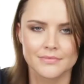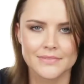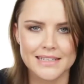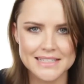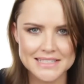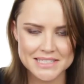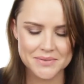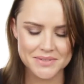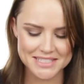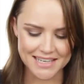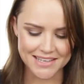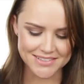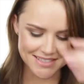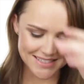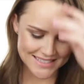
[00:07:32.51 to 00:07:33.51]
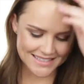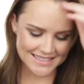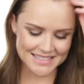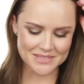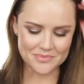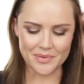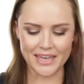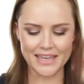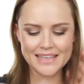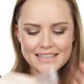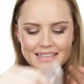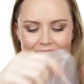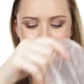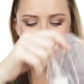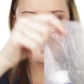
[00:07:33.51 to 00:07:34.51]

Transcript: Let's see what else is in this bag.